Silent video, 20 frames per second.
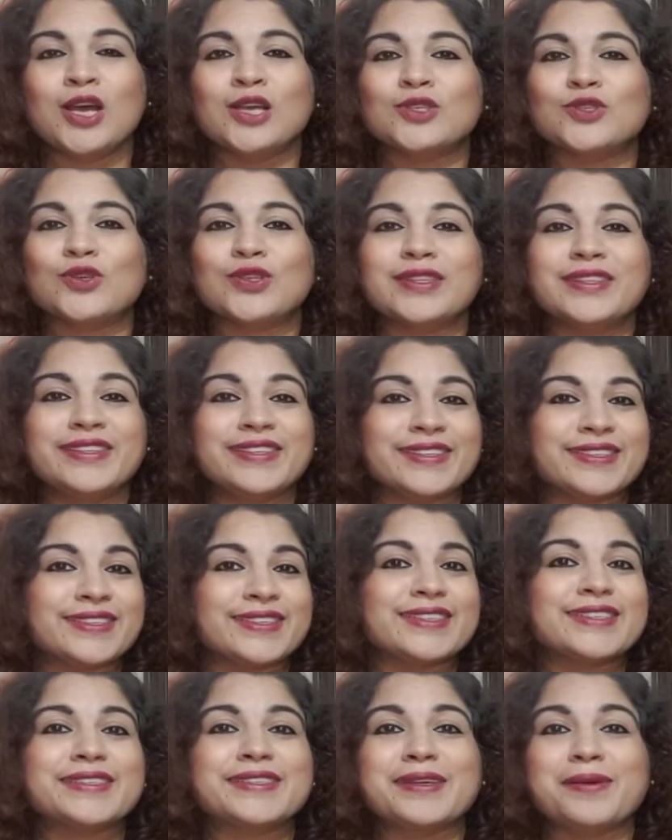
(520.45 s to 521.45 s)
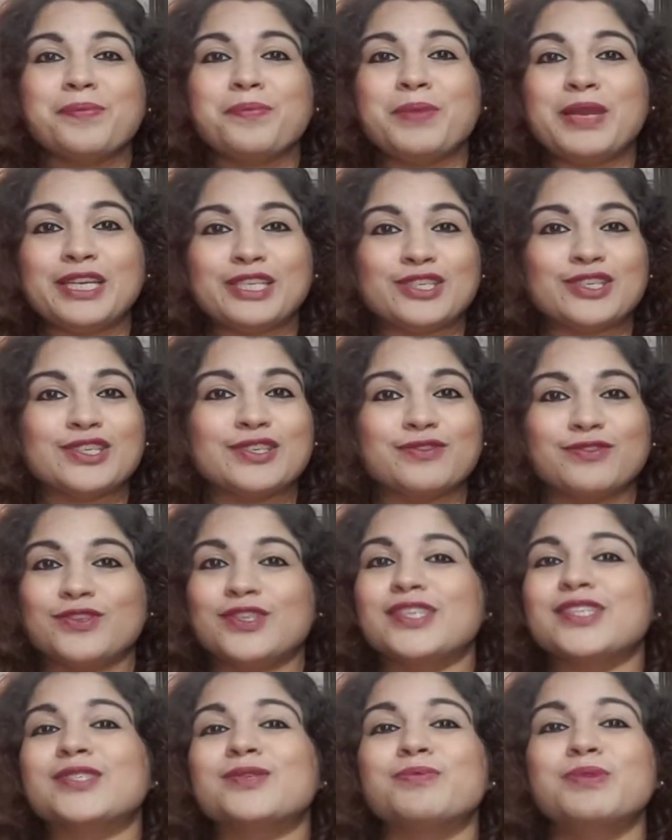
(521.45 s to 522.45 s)
So this is the major
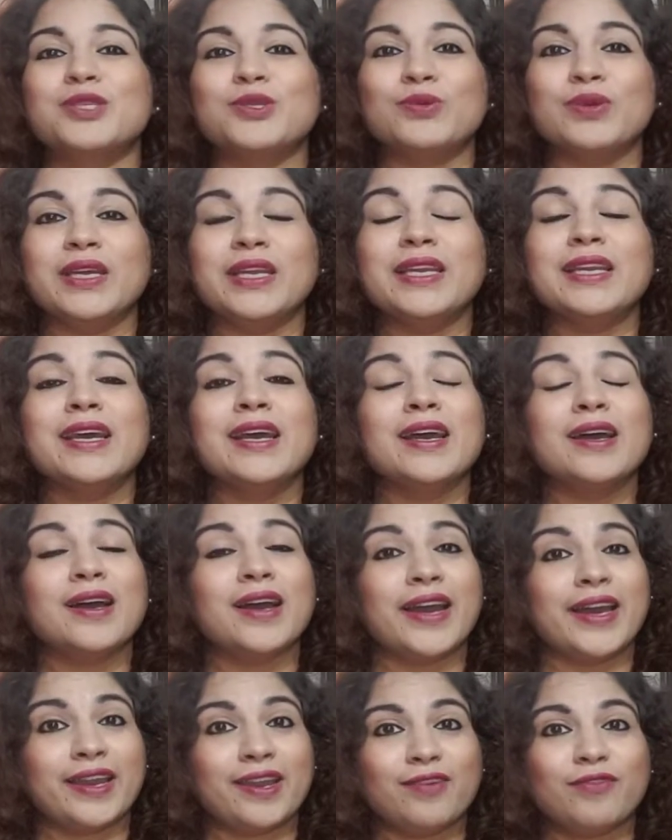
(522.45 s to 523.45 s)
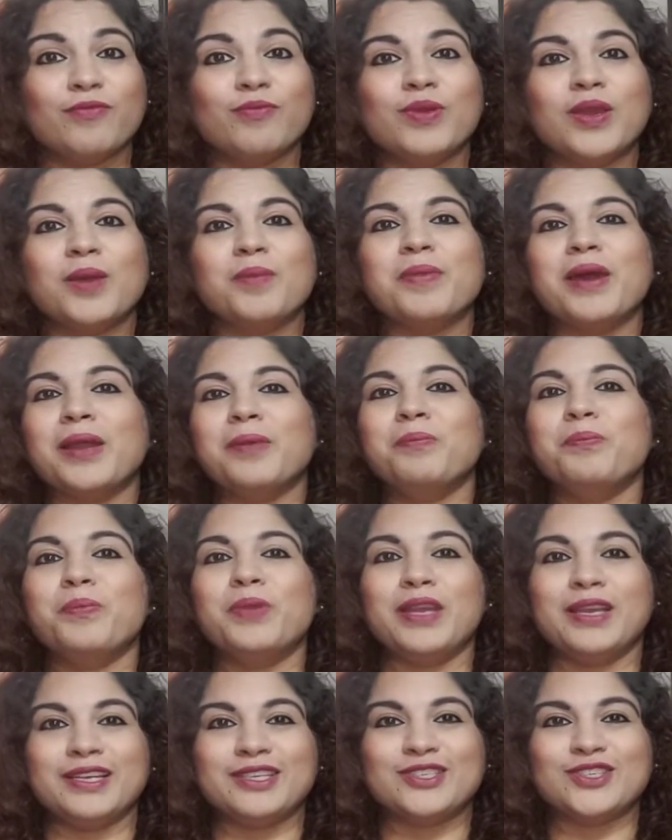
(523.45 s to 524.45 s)
difference between an FPM and
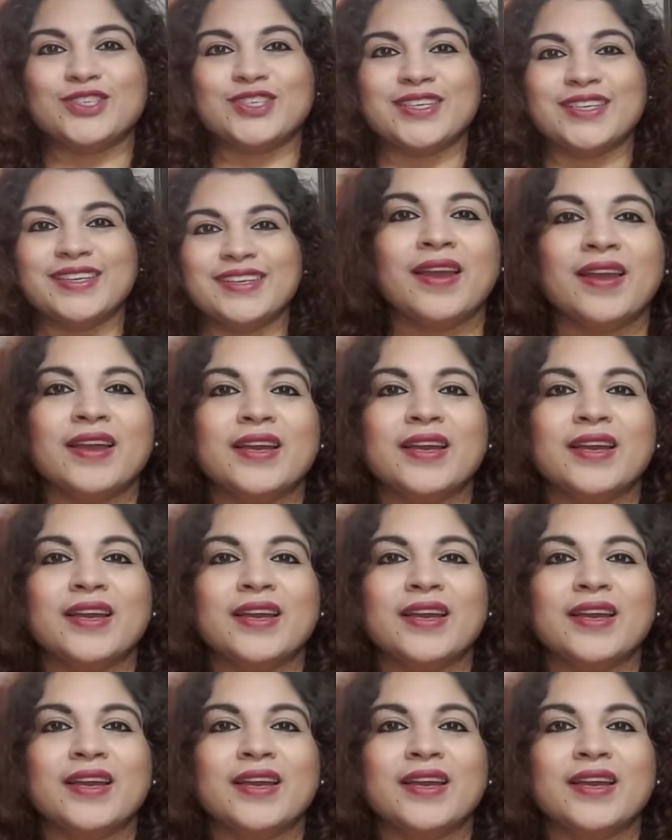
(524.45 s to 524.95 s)
PhD.